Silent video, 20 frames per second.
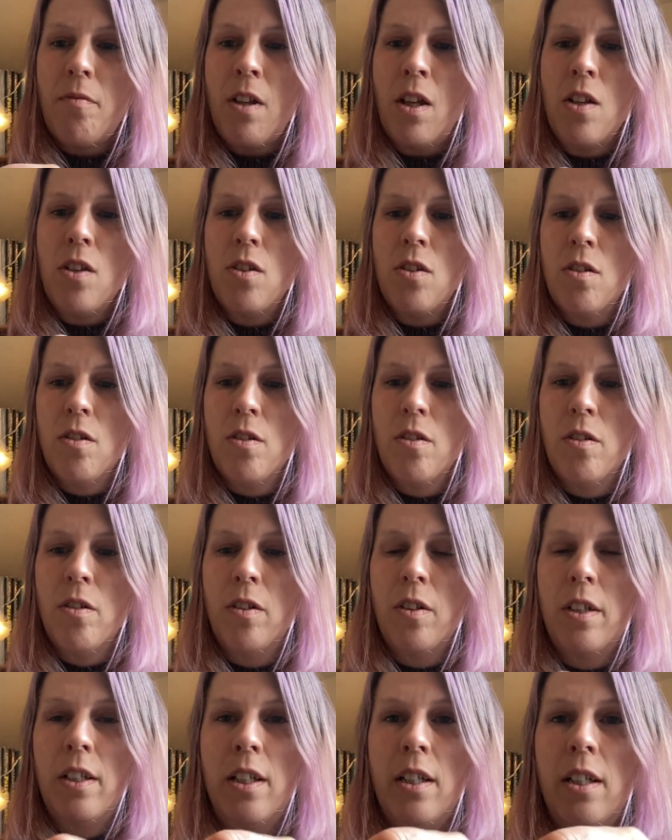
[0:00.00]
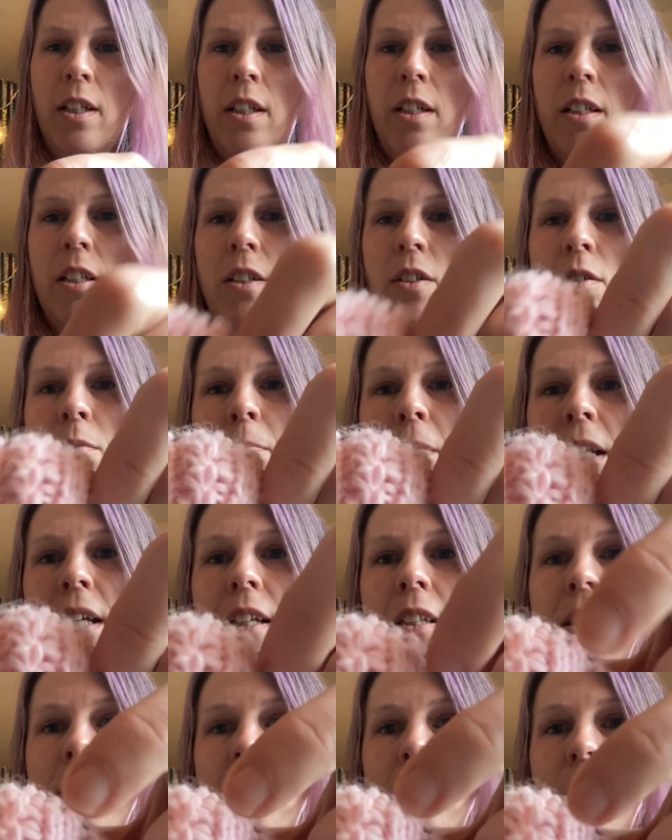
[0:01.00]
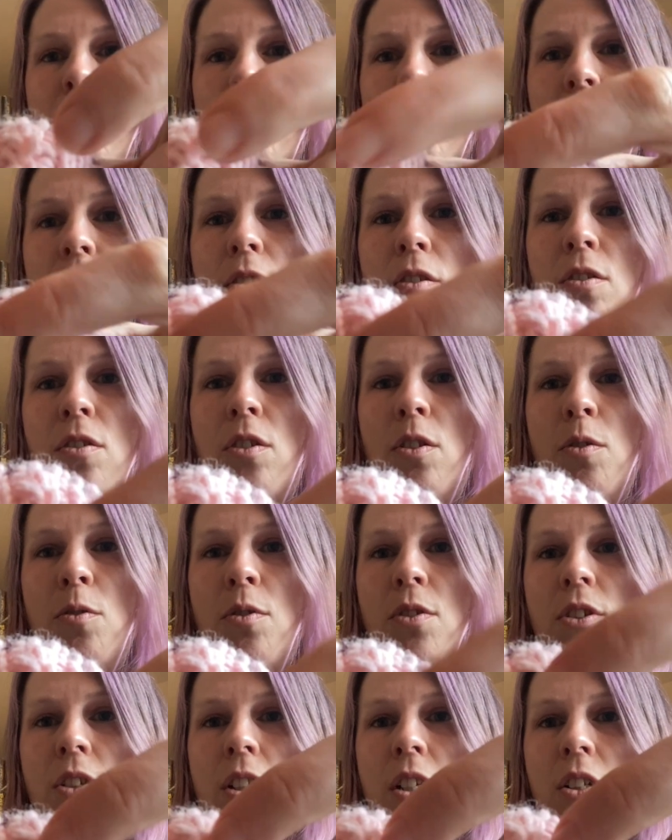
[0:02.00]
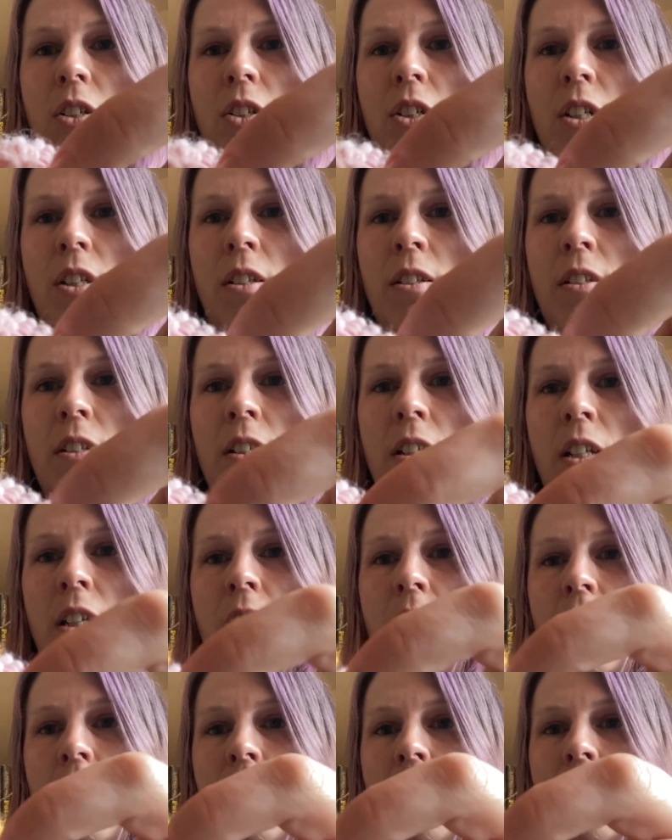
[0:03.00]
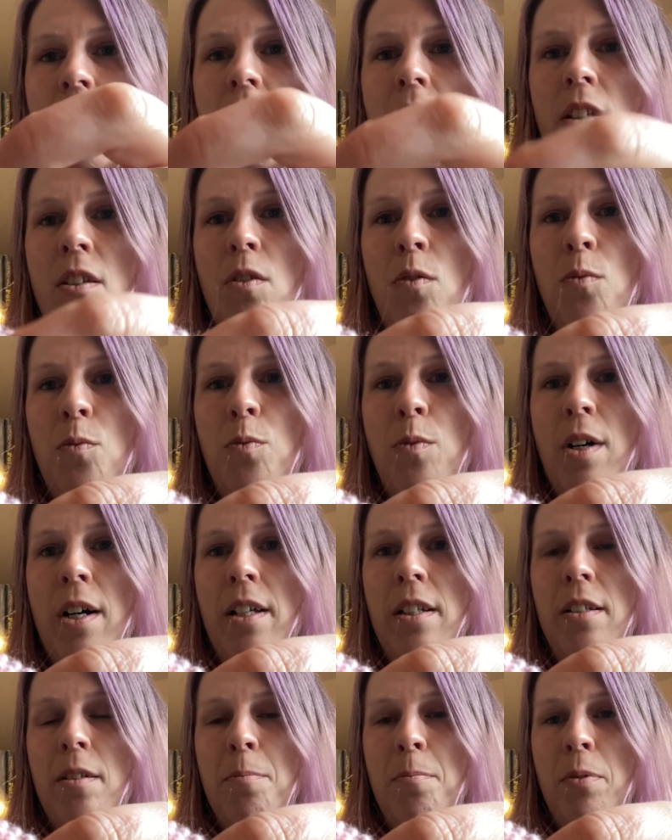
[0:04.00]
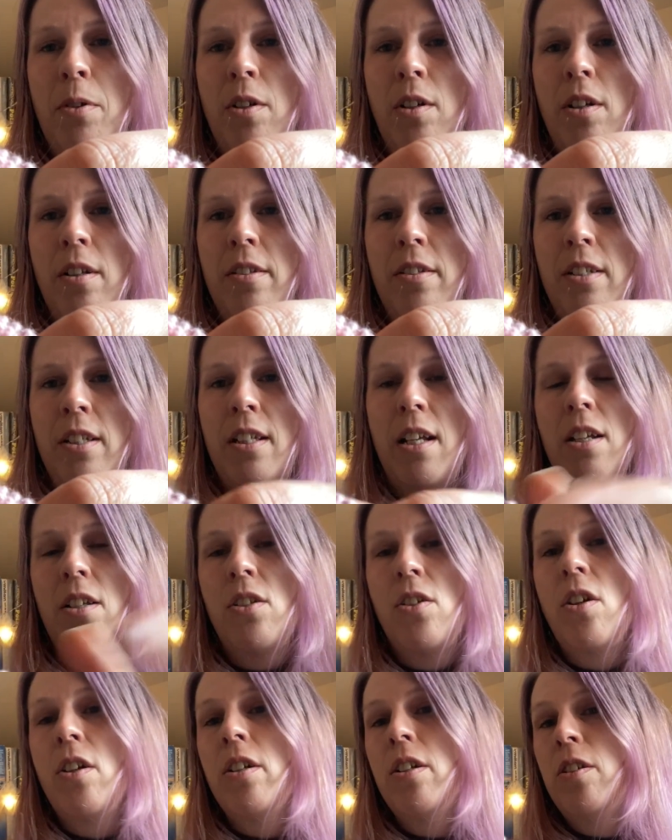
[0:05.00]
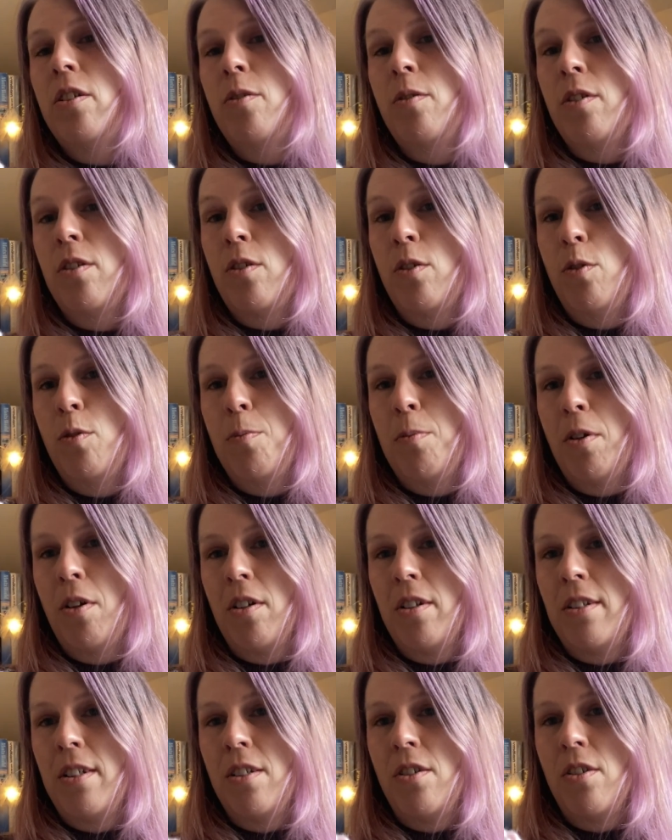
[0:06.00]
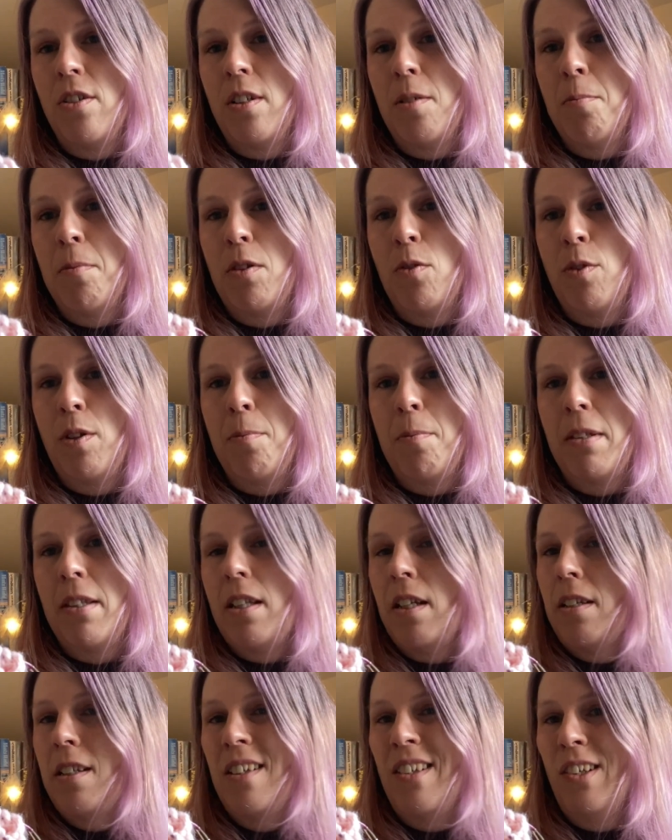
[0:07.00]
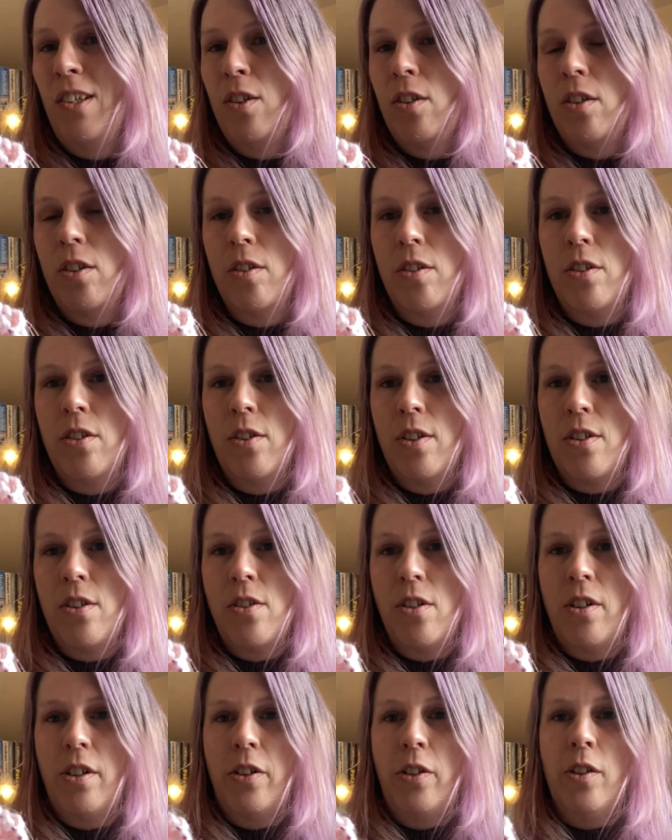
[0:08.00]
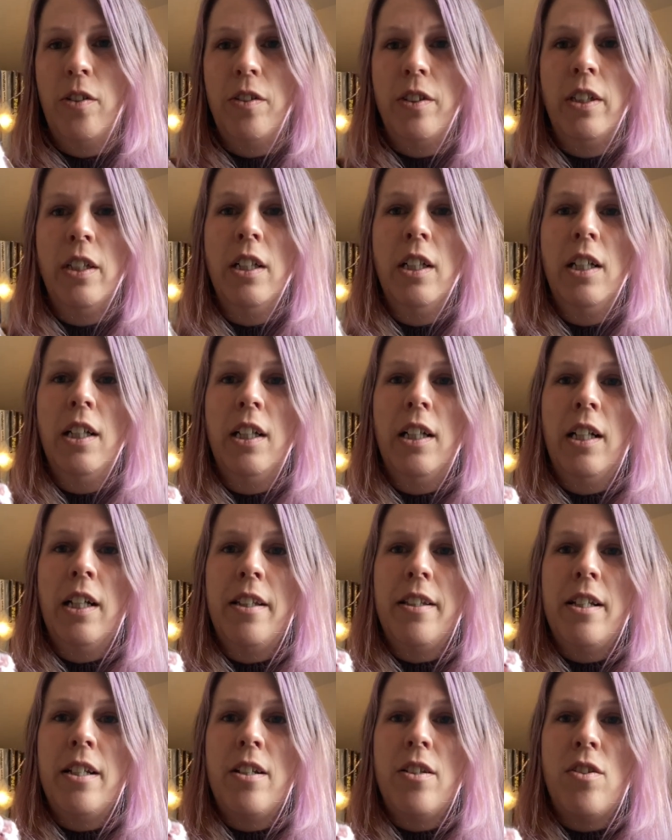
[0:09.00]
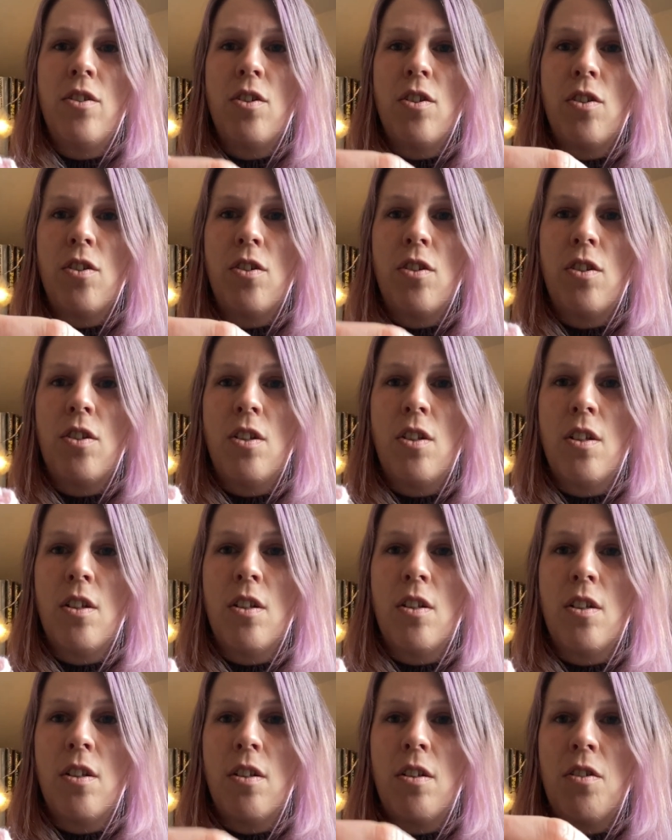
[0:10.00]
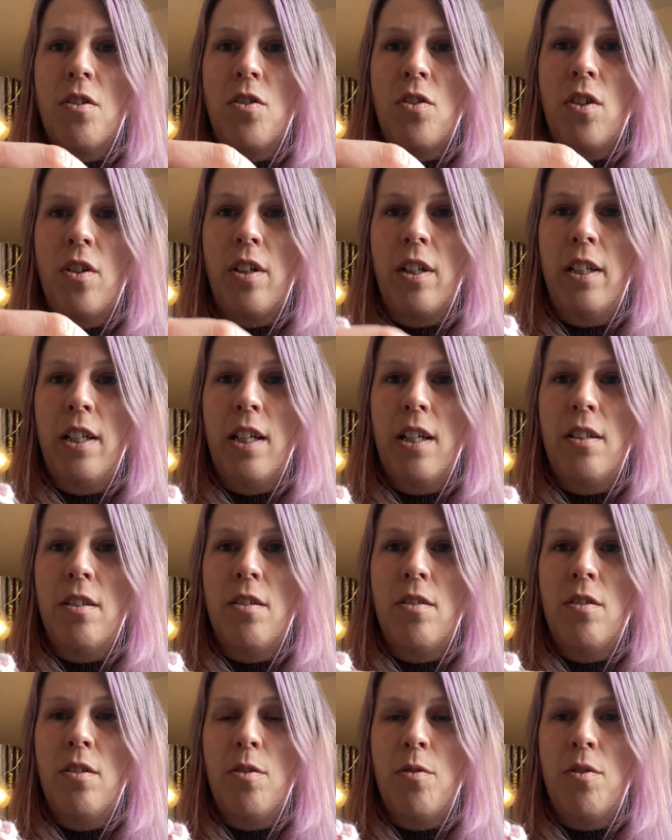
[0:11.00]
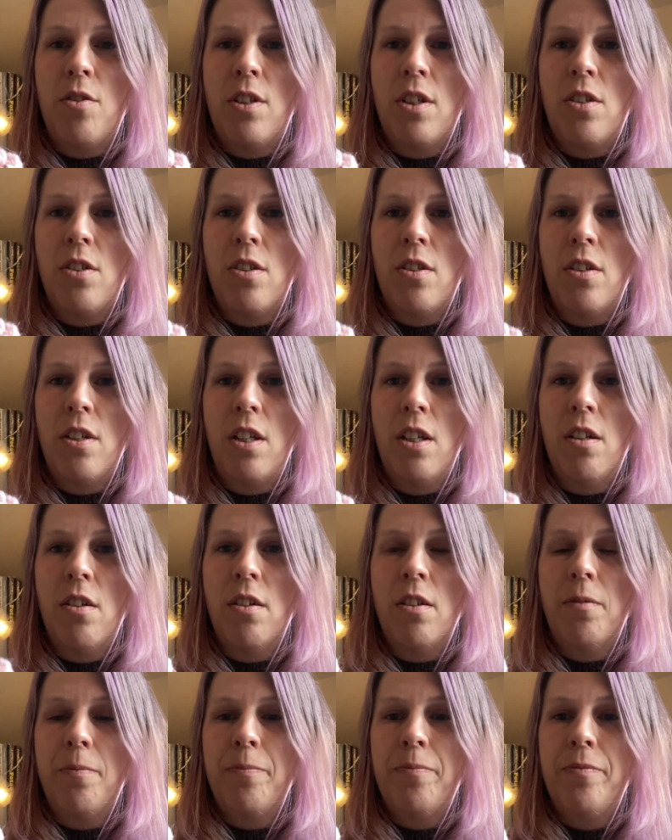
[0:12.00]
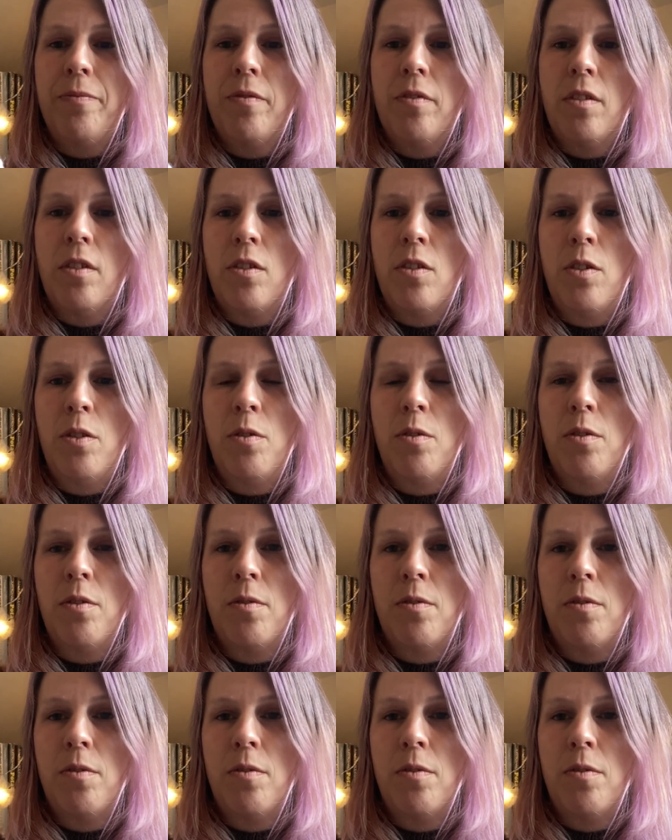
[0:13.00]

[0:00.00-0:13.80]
So you make this on 2 stitches, then it's 1 purl stitch. I started doing 2 purl stitches in between, but that didn't look good, so I started over. And then it's just the stockinette 2 stitches here. 2